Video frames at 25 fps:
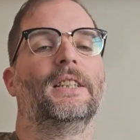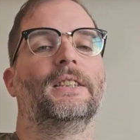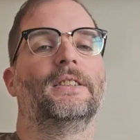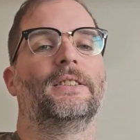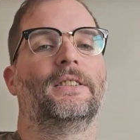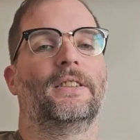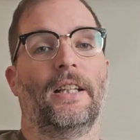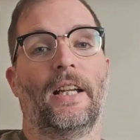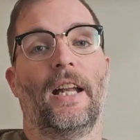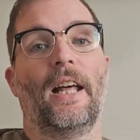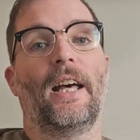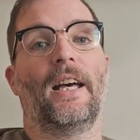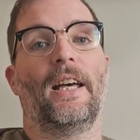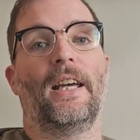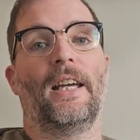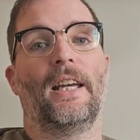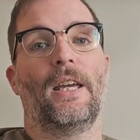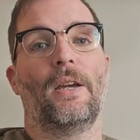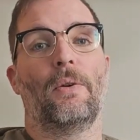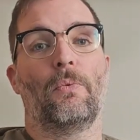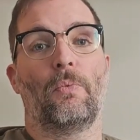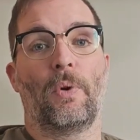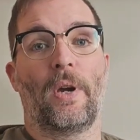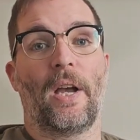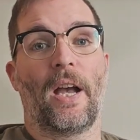
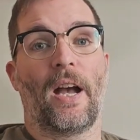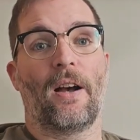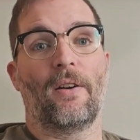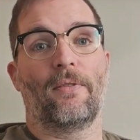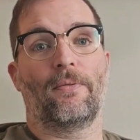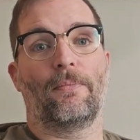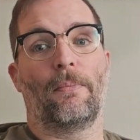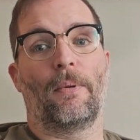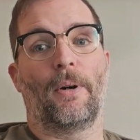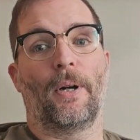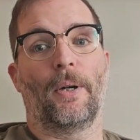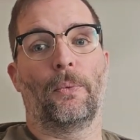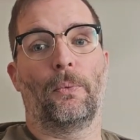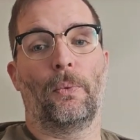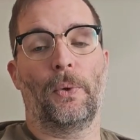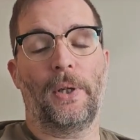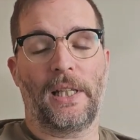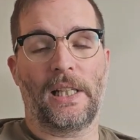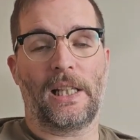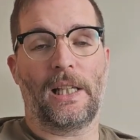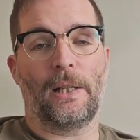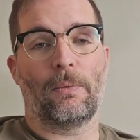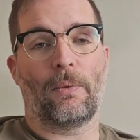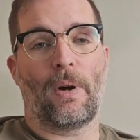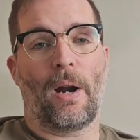Today we have my
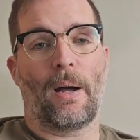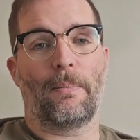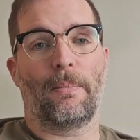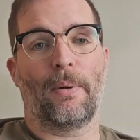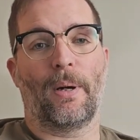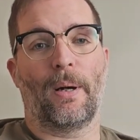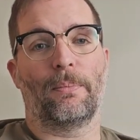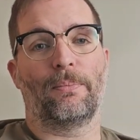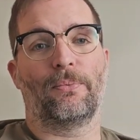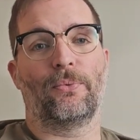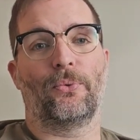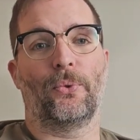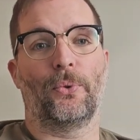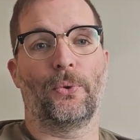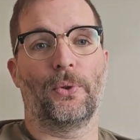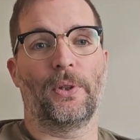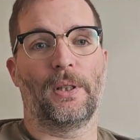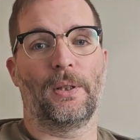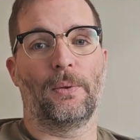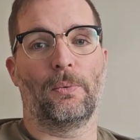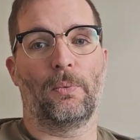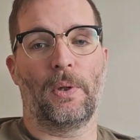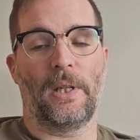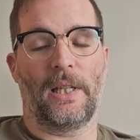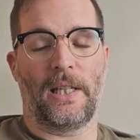weekly wrap up for
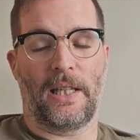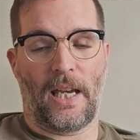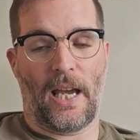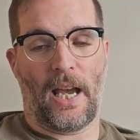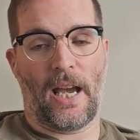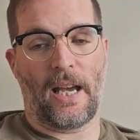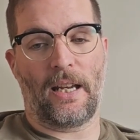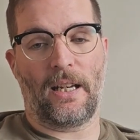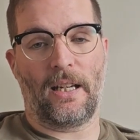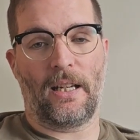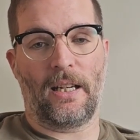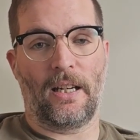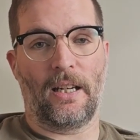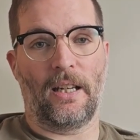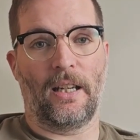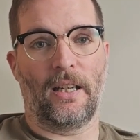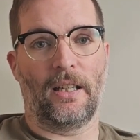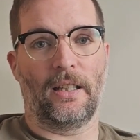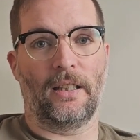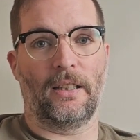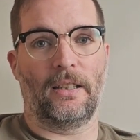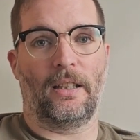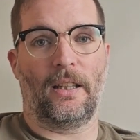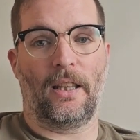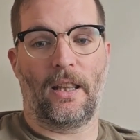the week
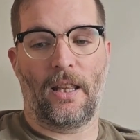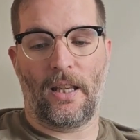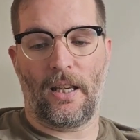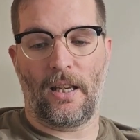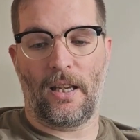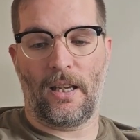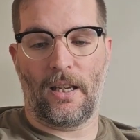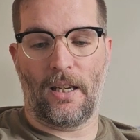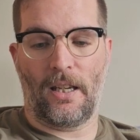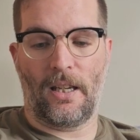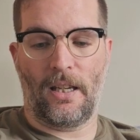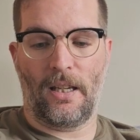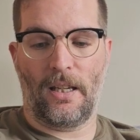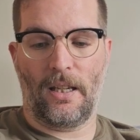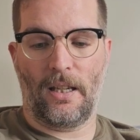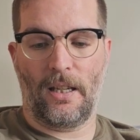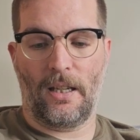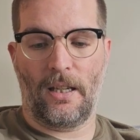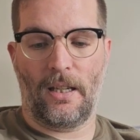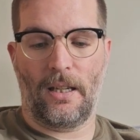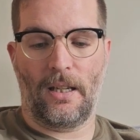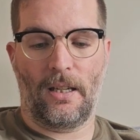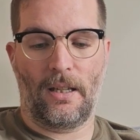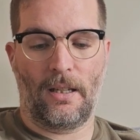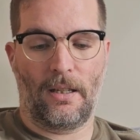ending
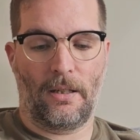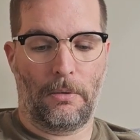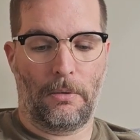the